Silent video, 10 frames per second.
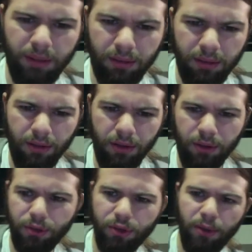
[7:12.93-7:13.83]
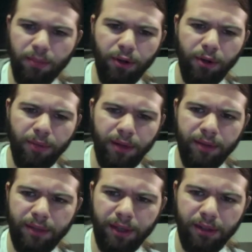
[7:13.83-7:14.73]
That's all just opened up,
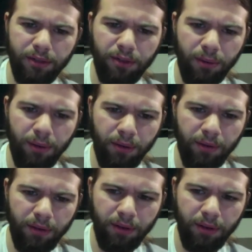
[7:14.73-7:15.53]
now taking the top off.